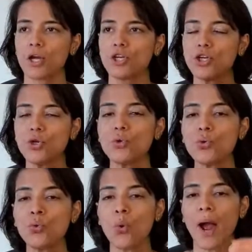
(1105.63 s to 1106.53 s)

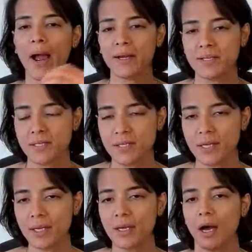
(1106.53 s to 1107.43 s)
You
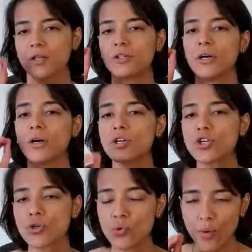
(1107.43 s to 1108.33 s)
accessing the
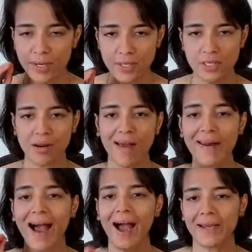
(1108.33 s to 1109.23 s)
truest
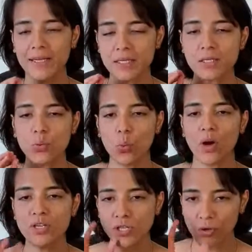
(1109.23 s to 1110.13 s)
and highest
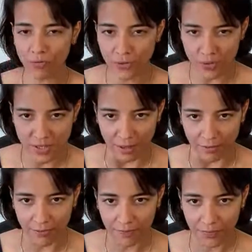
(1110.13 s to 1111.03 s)
version of yourself.